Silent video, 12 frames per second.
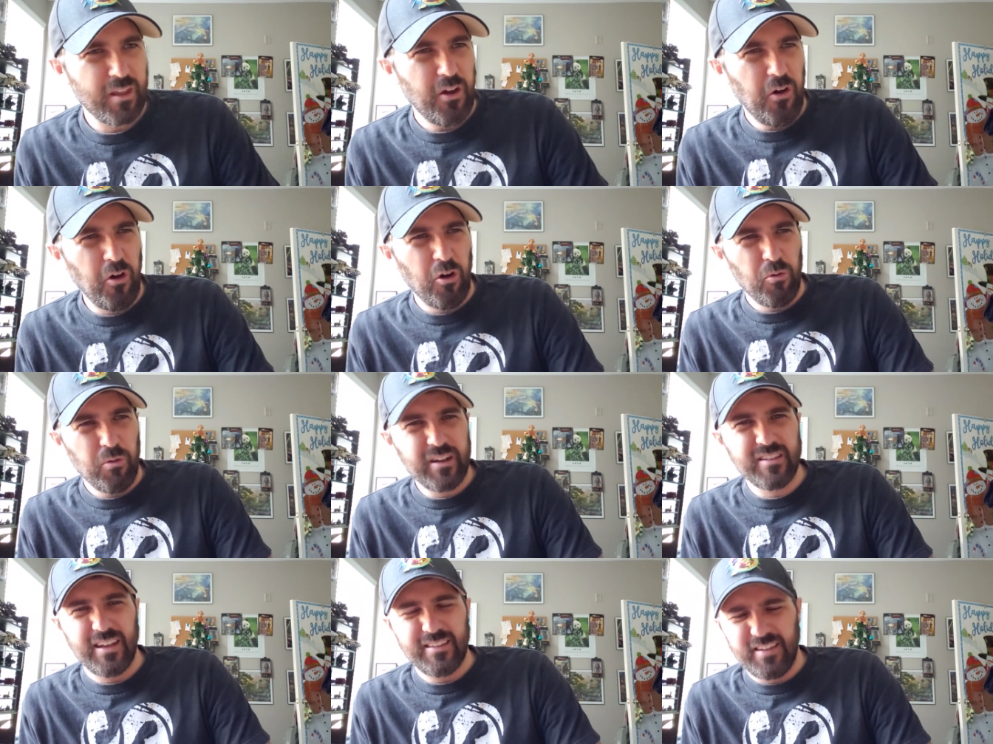Oh, what
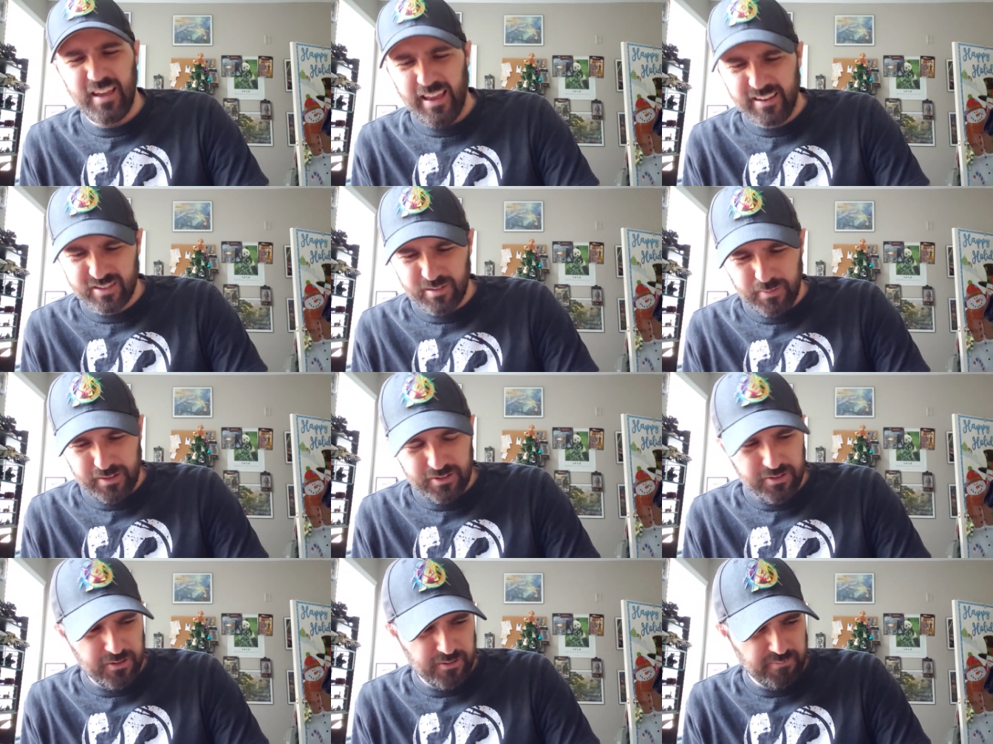does that taste on my
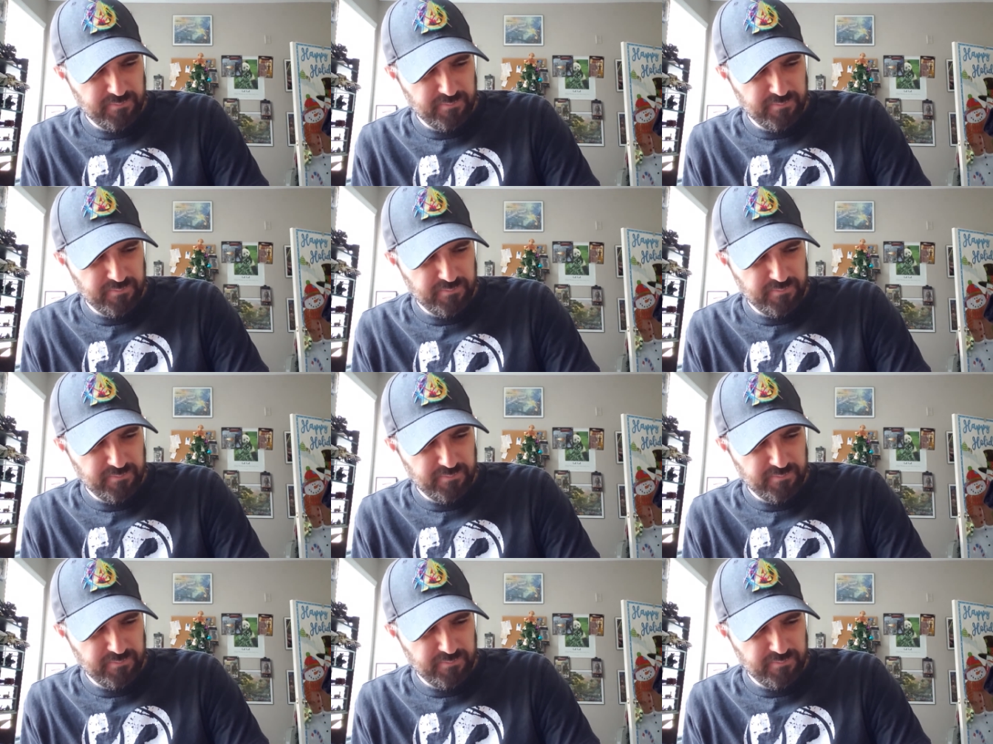tongue?